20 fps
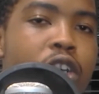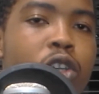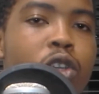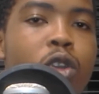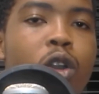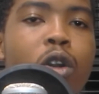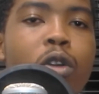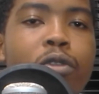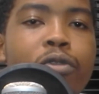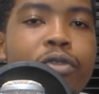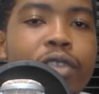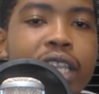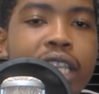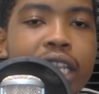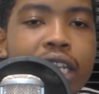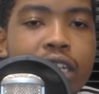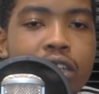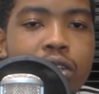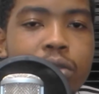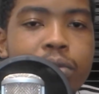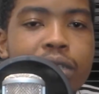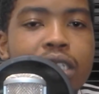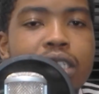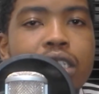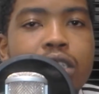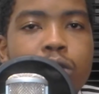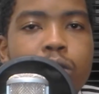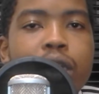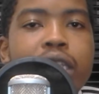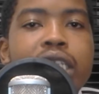no fee increments
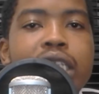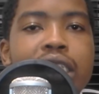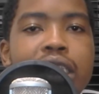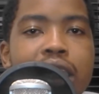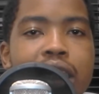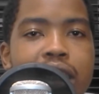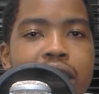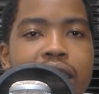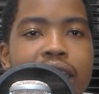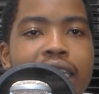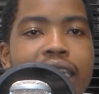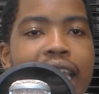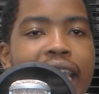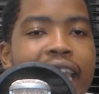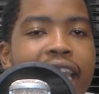in 2016.